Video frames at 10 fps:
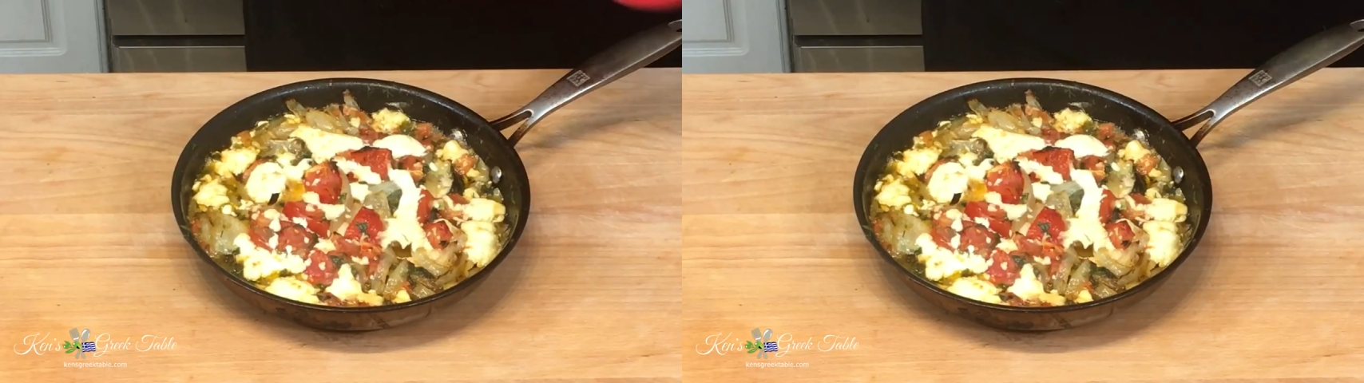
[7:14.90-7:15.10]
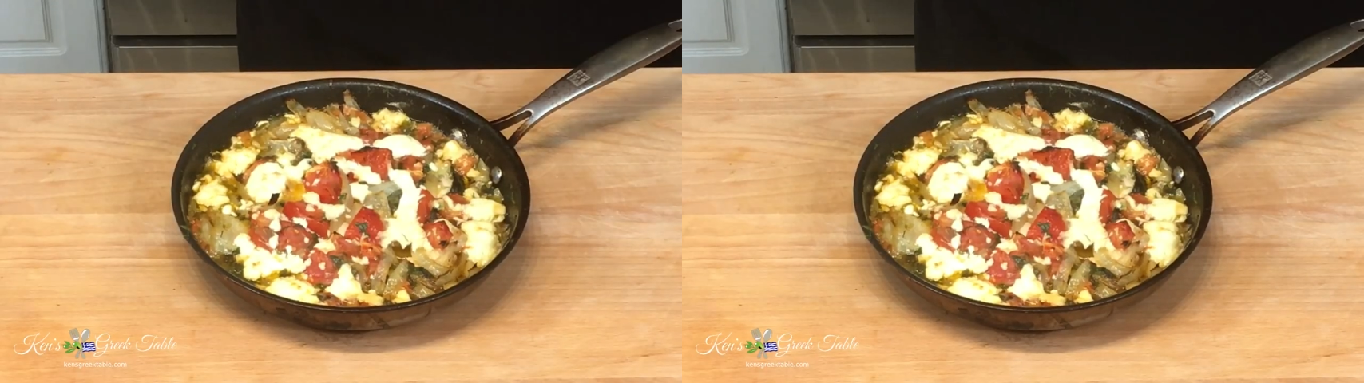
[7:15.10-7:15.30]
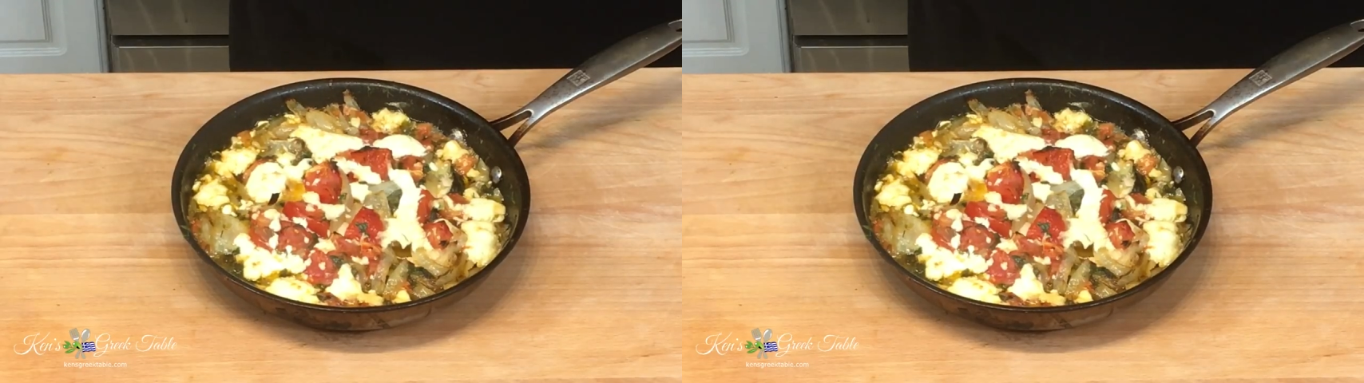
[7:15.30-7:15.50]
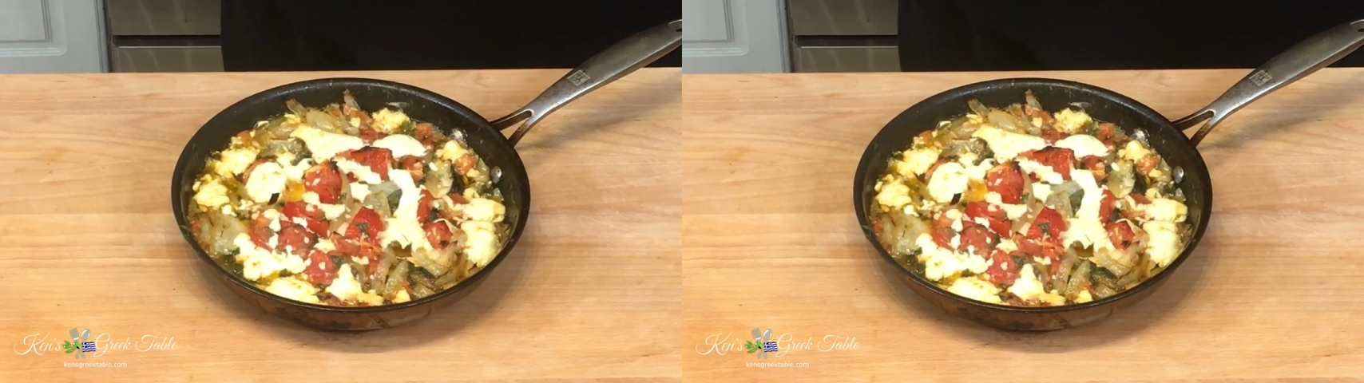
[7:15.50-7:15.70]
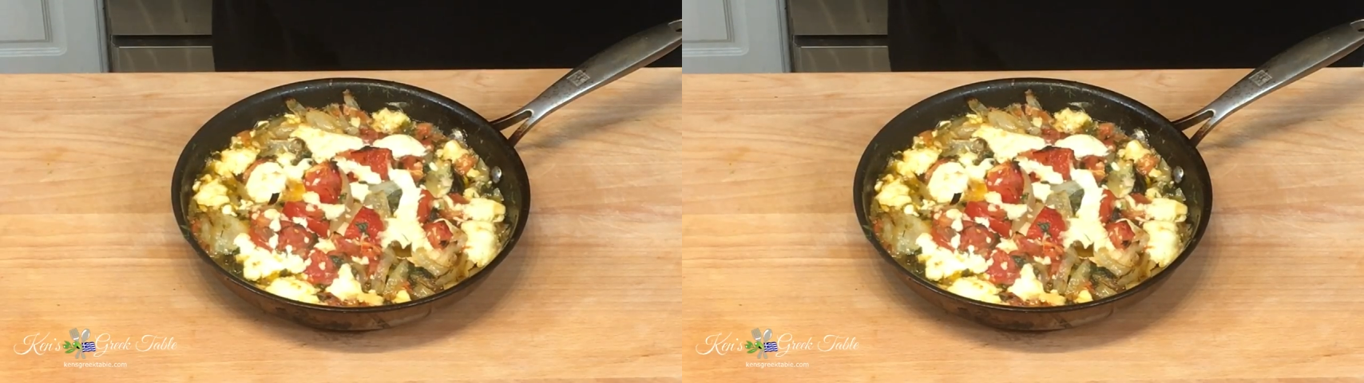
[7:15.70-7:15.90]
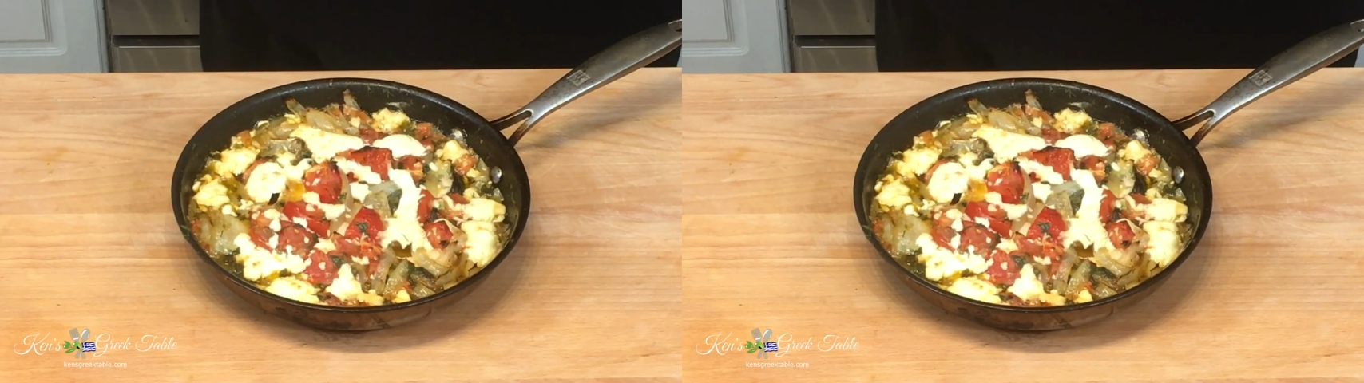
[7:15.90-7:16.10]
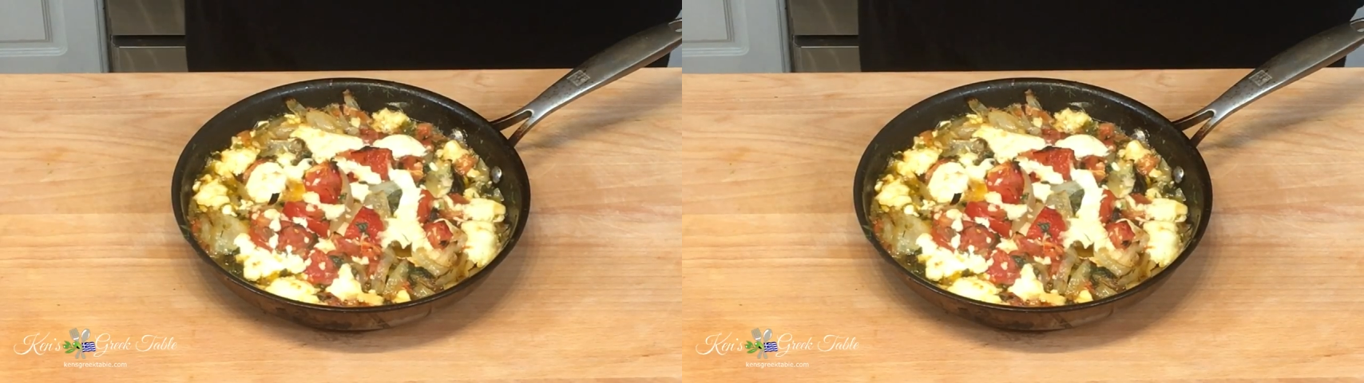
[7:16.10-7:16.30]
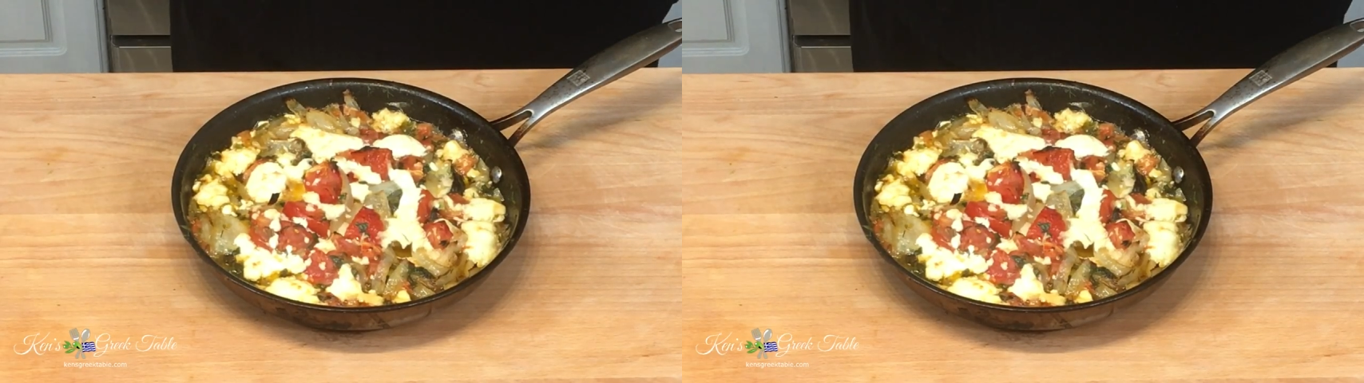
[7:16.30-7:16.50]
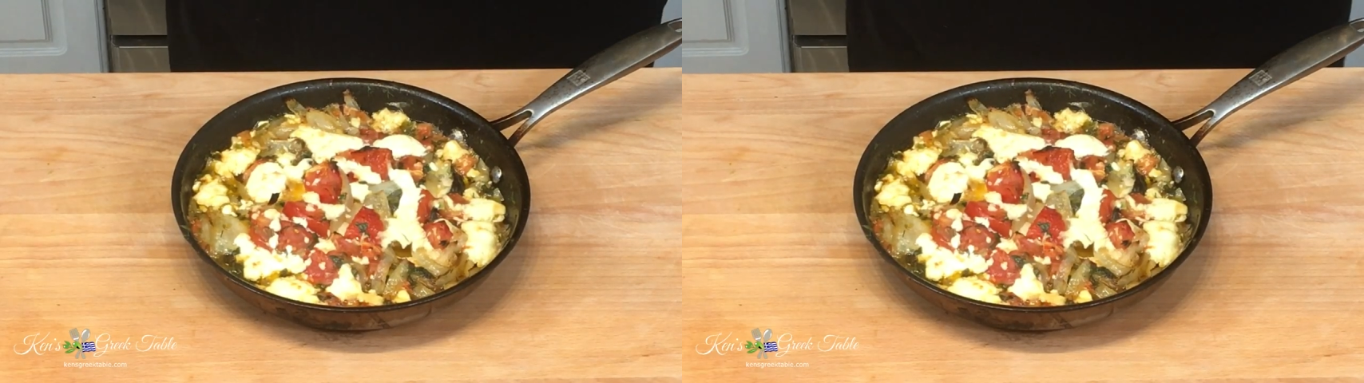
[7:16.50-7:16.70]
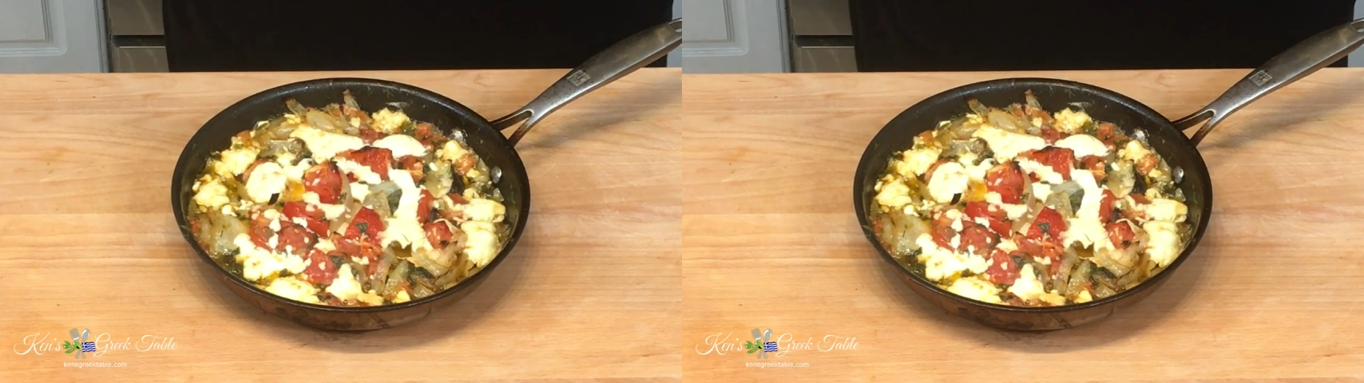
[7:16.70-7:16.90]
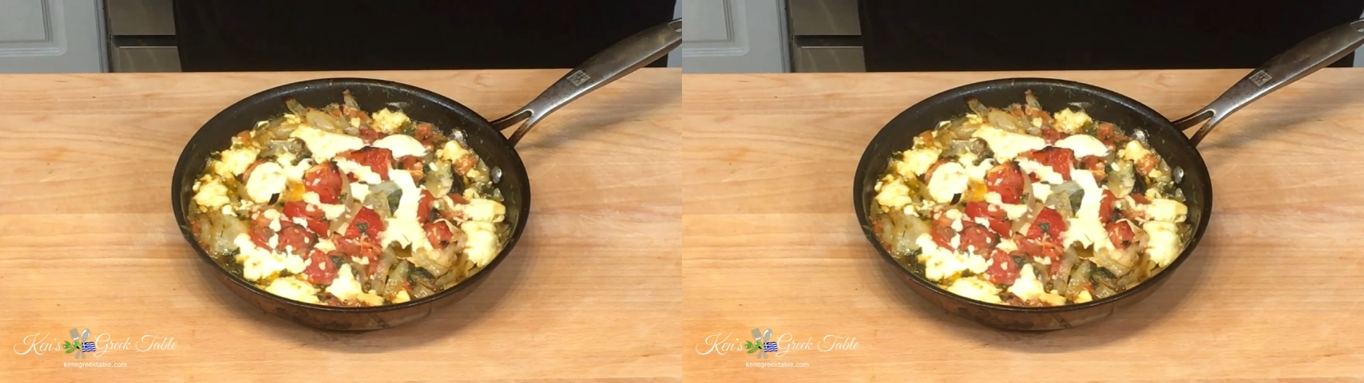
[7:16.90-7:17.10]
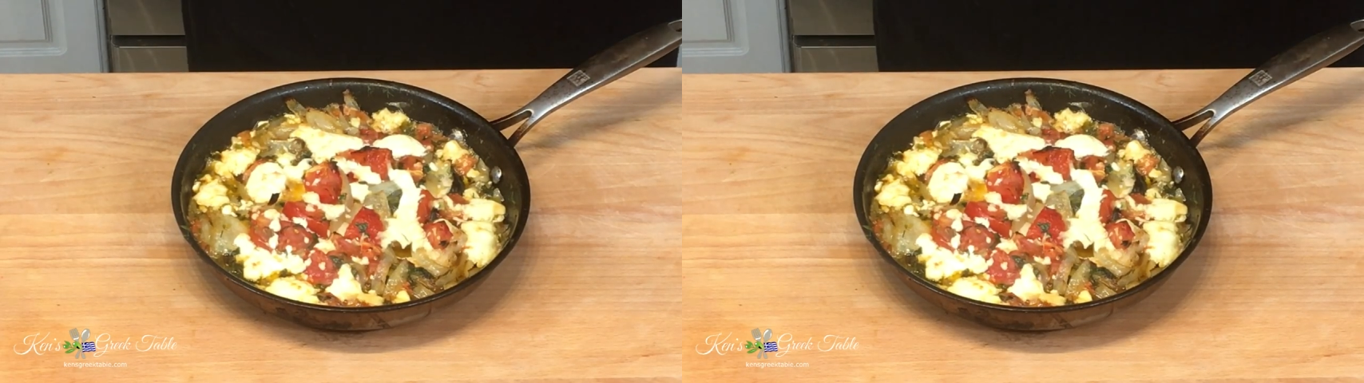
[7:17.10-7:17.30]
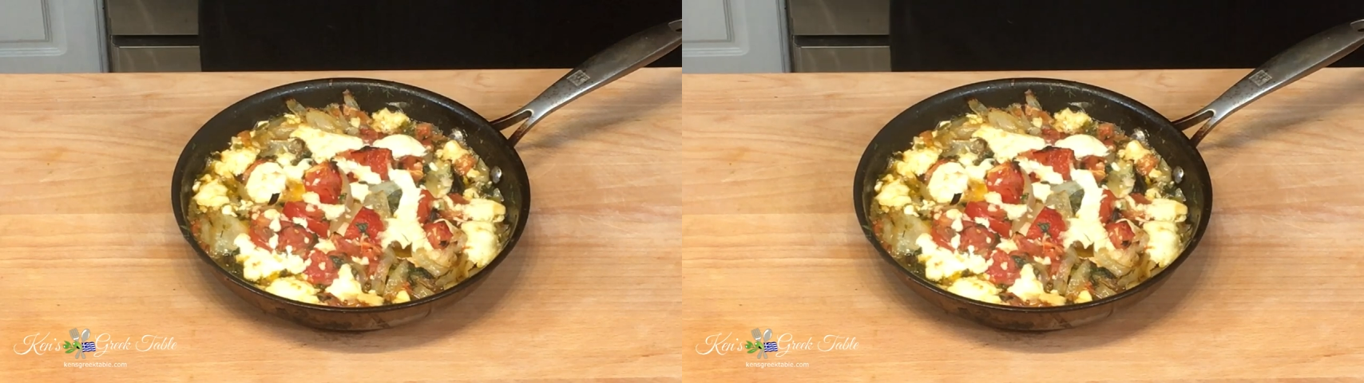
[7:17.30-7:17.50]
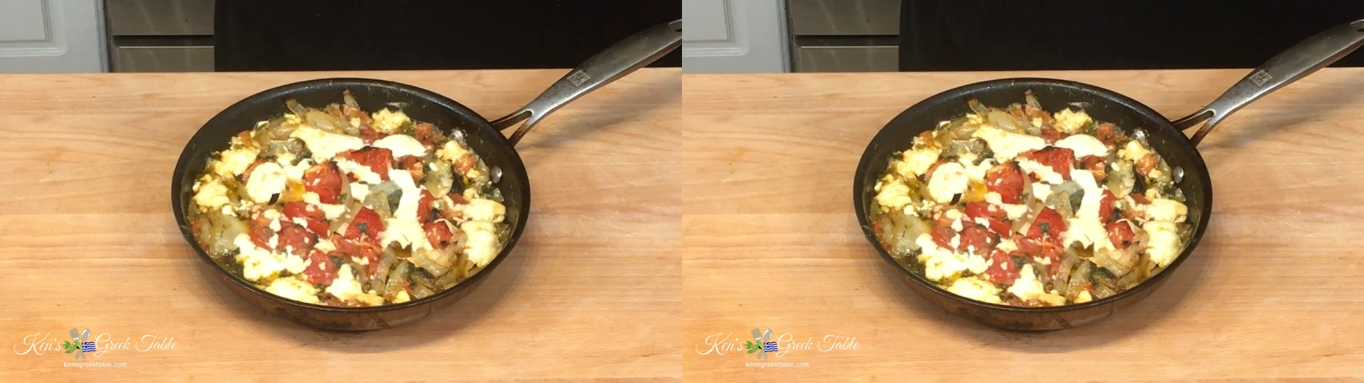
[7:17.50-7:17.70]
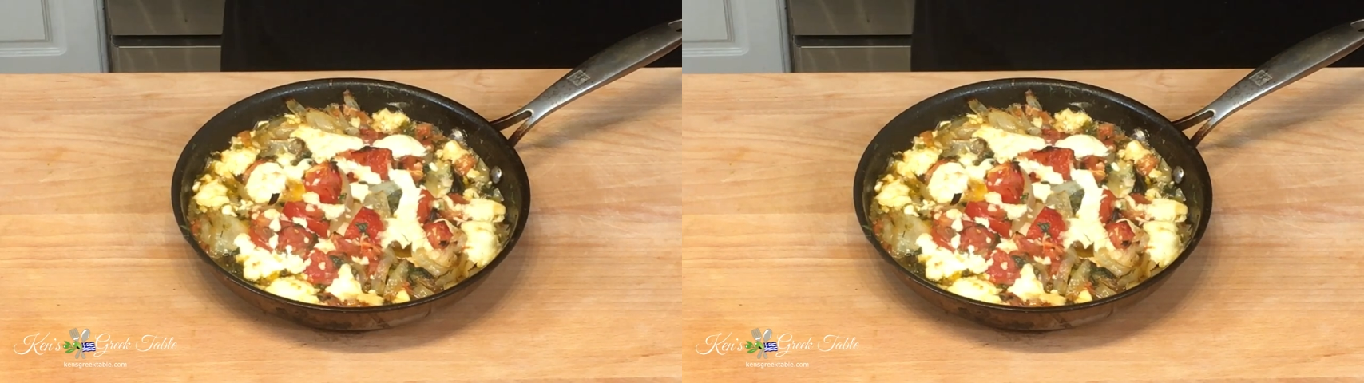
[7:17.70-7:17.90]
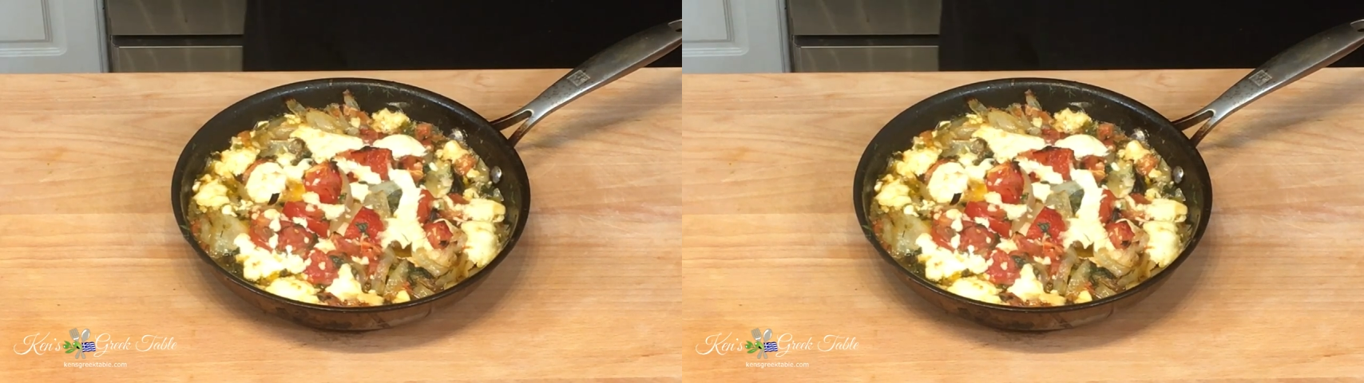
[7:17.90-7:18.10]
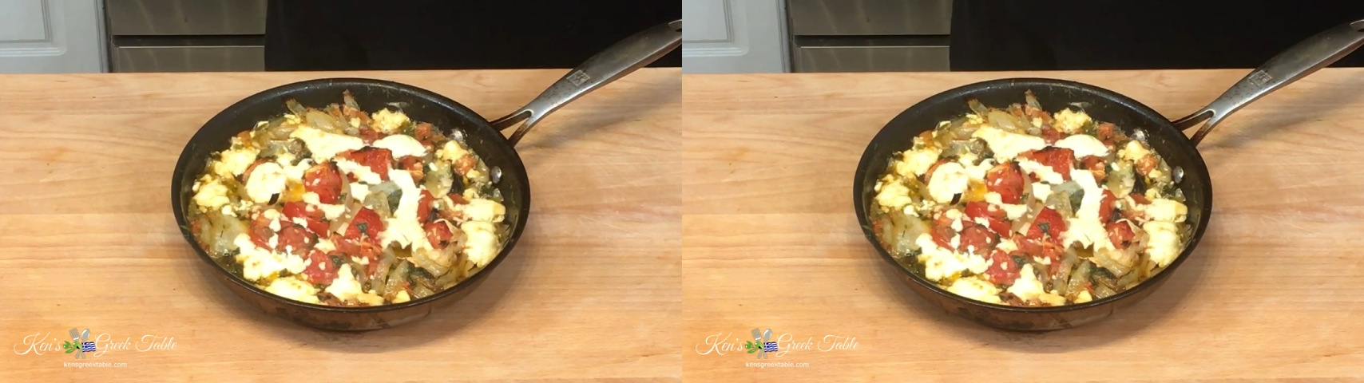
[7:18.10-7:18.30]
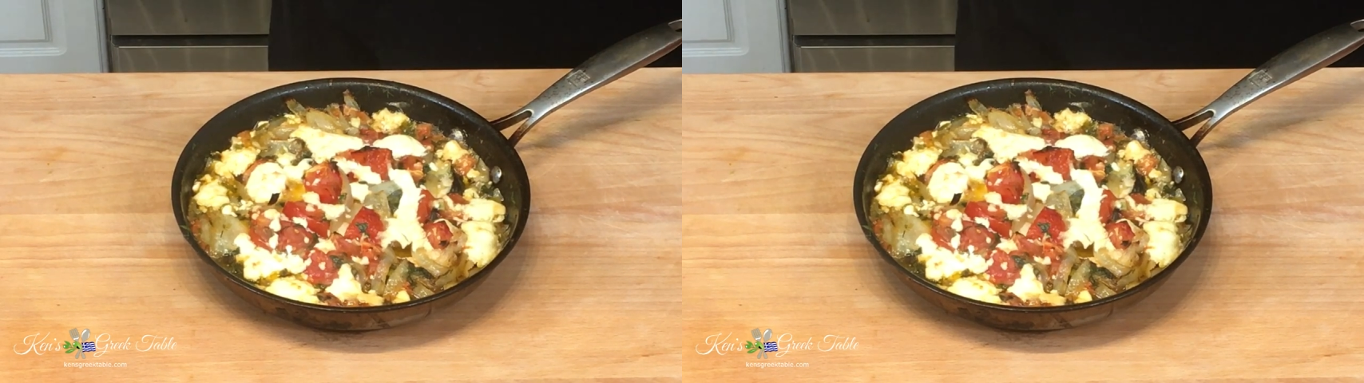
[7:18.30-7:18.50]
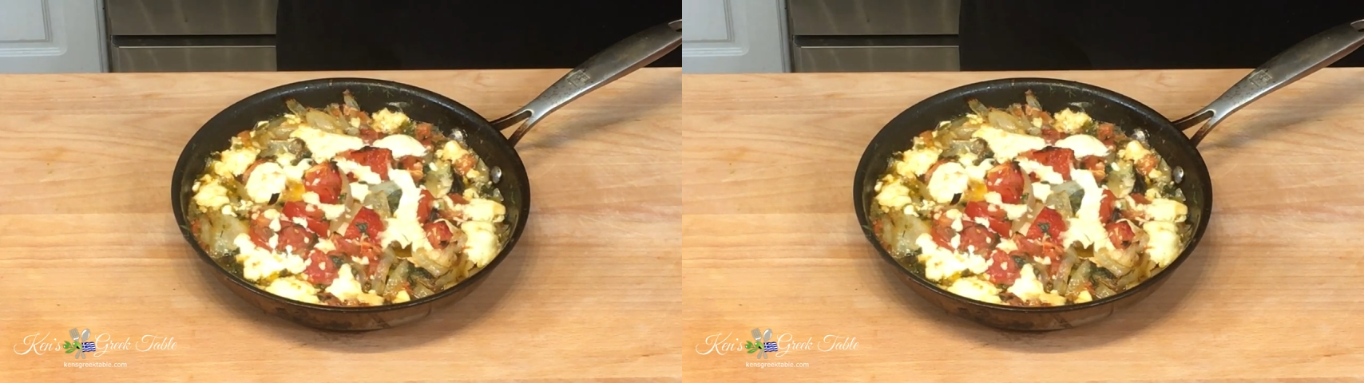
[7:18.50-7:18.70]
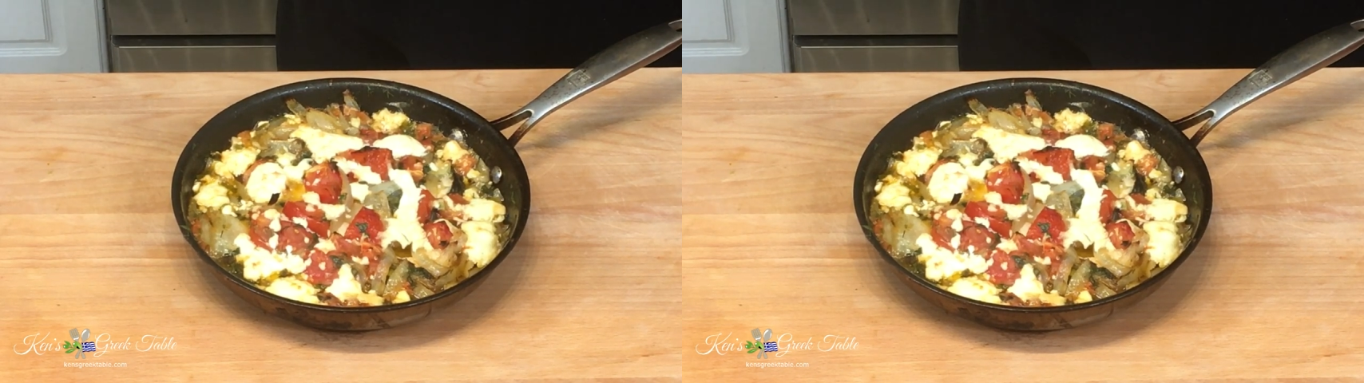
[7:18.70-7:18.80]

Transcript: Nobody's mouth can be seen.